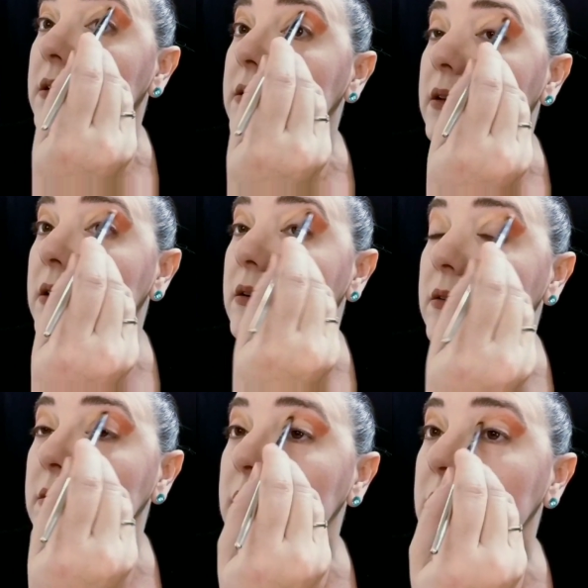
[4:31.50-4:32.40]

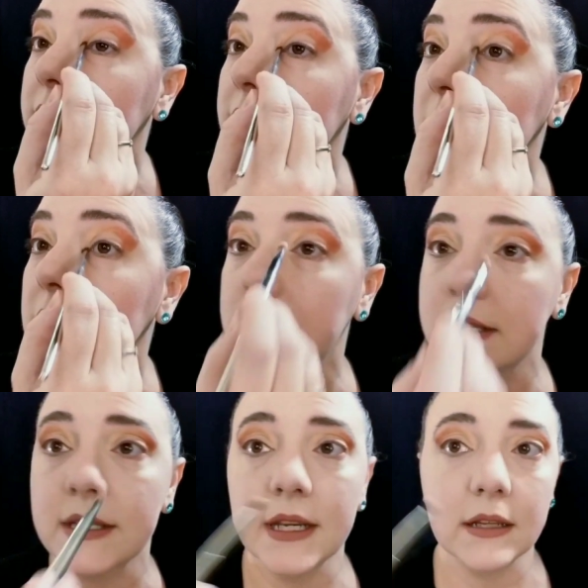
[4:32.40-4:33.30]
So if I do
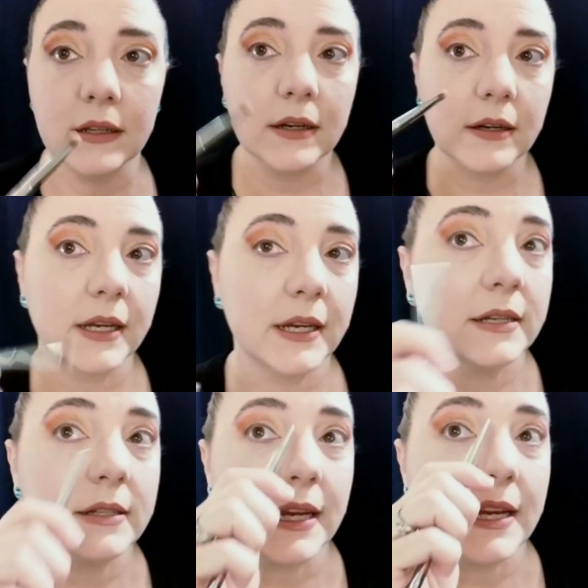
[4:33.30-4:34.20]
concealer
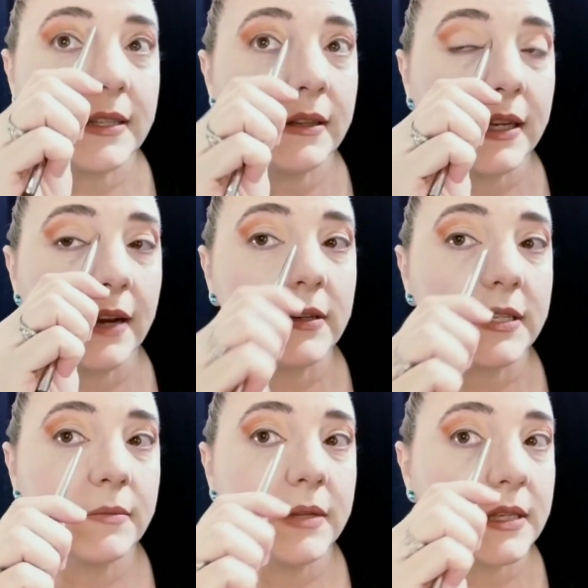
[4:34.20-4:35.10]
and I accidentally cover
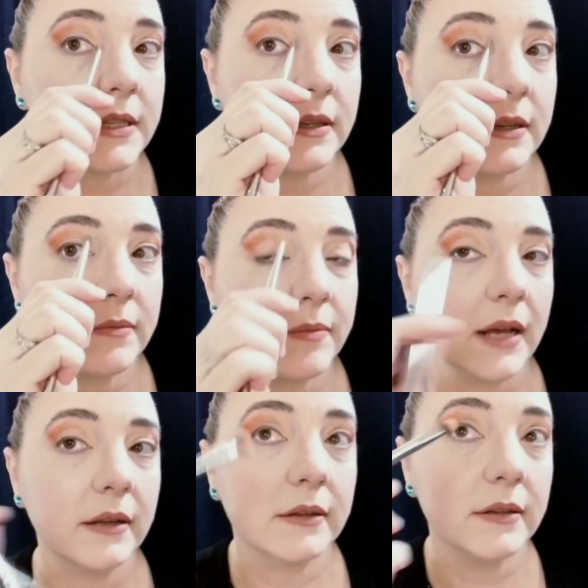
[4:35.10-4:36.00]
some of
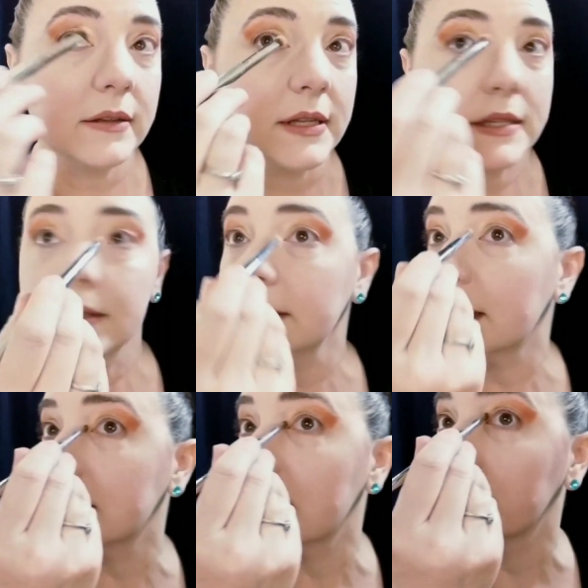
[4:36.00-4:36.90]
this
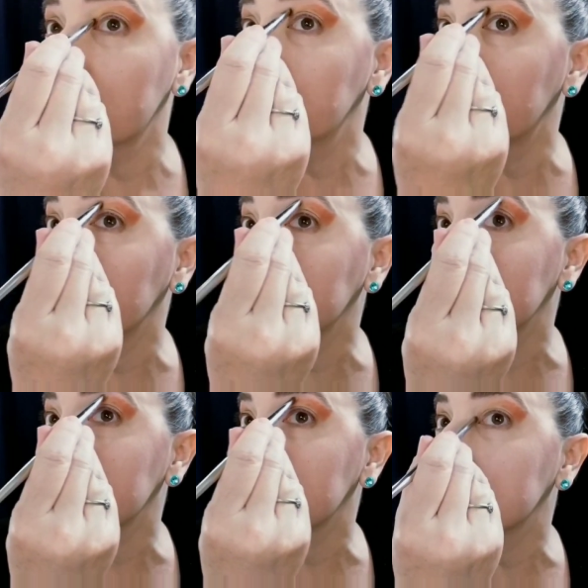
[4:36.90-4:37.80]
eyeshadow up, I'll
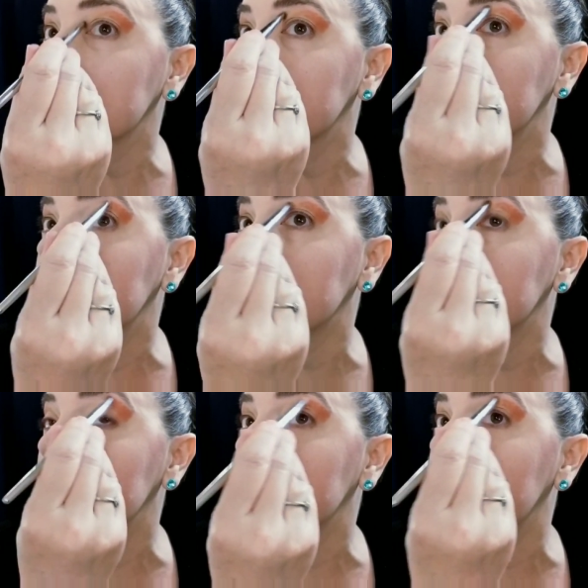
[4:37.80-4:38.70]
just
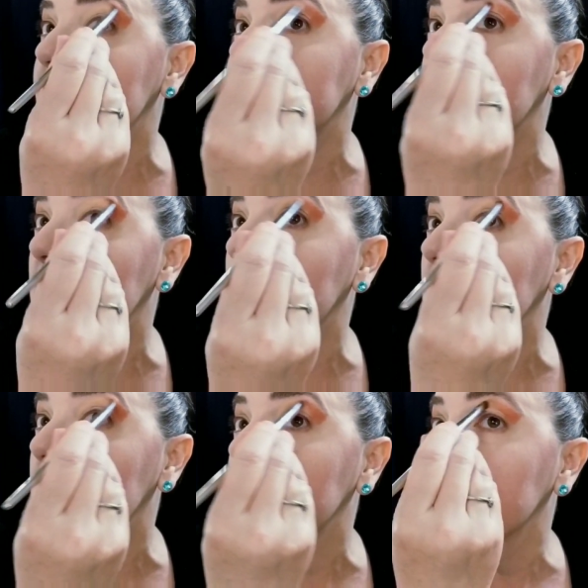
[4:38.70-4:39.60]
touch it up off camera